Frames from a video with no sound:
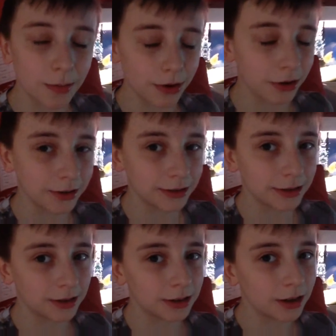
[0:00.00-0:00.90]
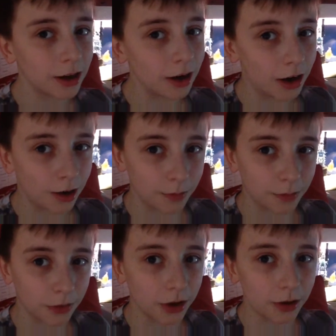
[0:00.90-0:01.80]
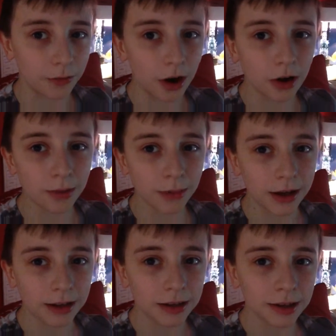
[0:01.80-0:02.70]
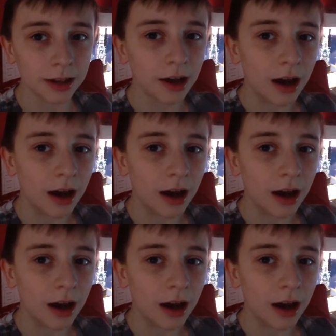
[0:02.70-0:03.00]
because of the Vlogmas,